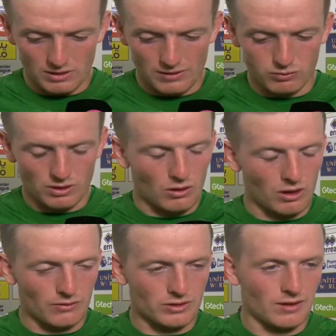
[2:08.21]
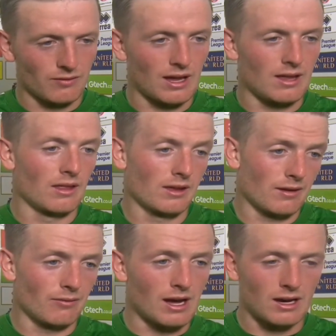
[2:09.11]
if all of us give
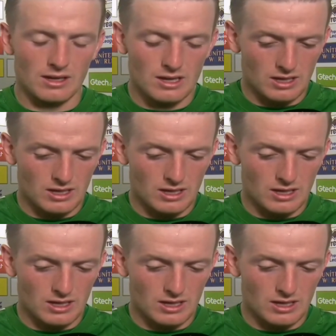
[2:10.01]
that,